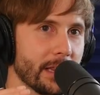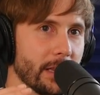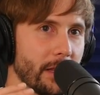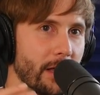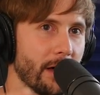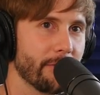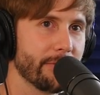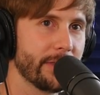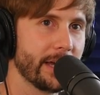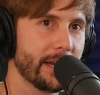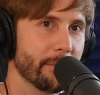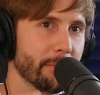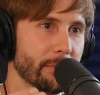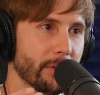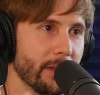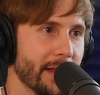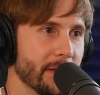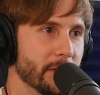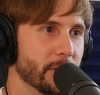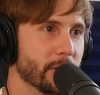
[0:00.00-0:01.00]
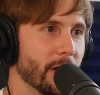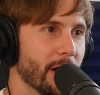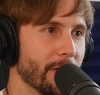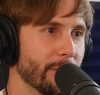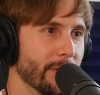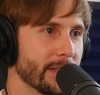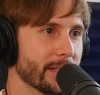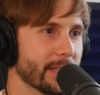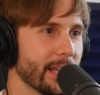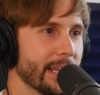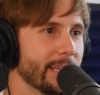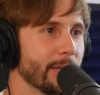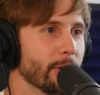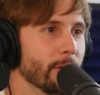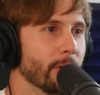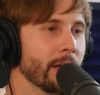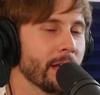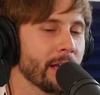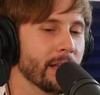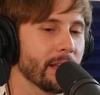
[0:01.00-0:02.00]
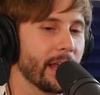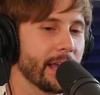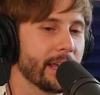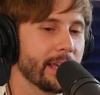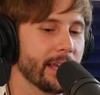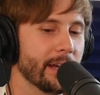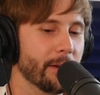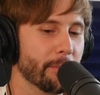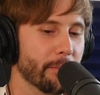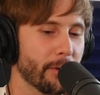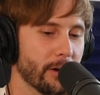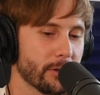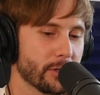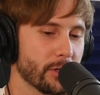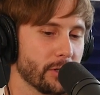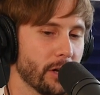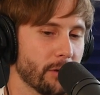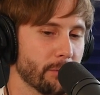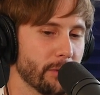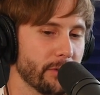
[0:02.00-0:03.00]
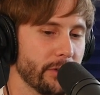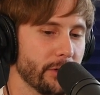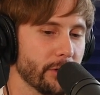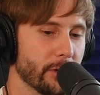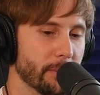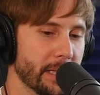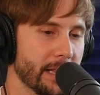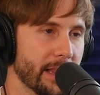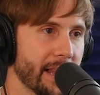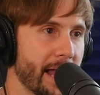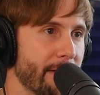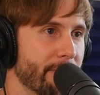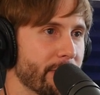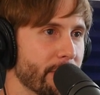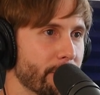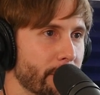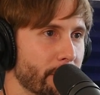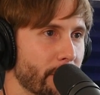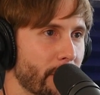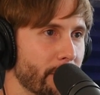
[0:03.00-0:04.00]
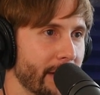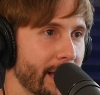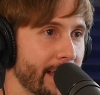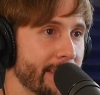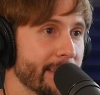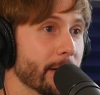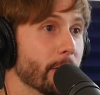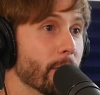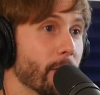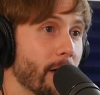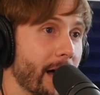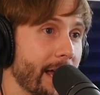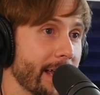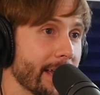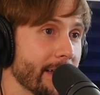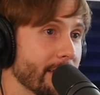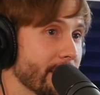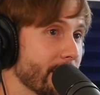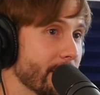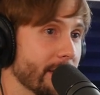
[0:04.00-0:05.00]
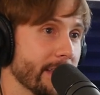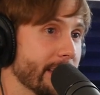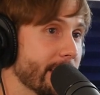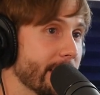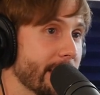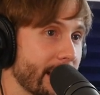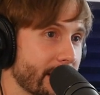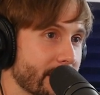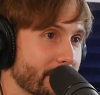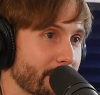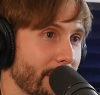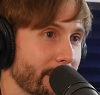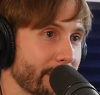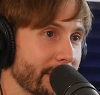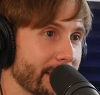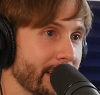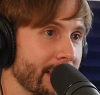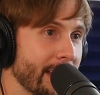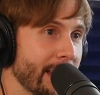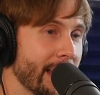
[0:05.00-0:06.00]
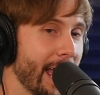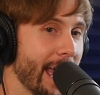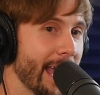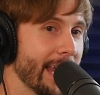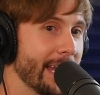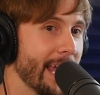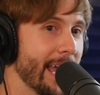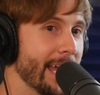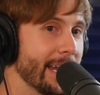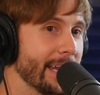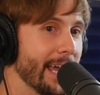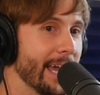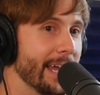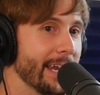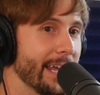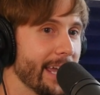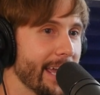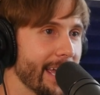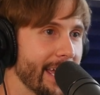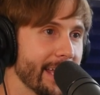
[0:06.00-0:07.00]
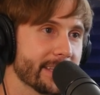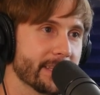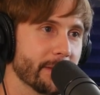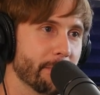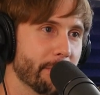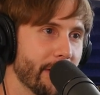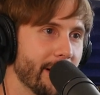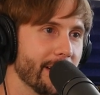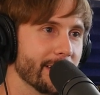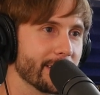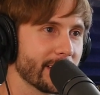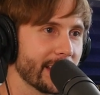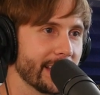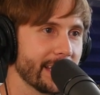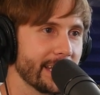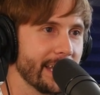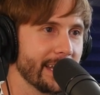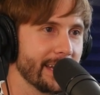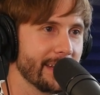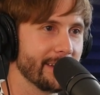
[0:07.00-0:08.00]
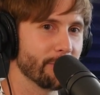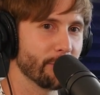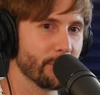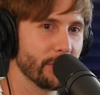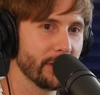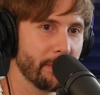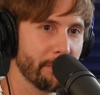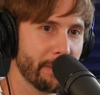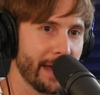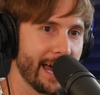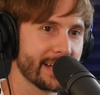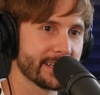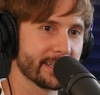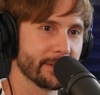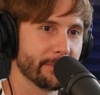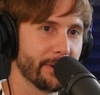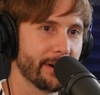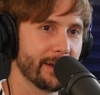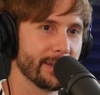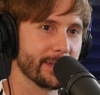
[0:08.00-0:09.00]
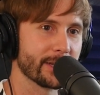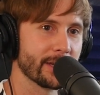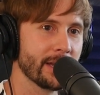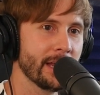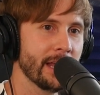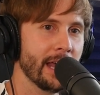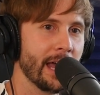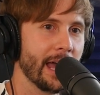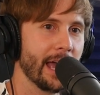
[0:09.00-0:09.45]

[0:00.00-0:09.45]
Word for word: I love that it blends genres. Like yeah. you, like in a Bong Joon Ho movie, you could be laughing one moment and then crying literally the next moment. Yeah. And and and it hits a punch. Like it it, it really packs a punch.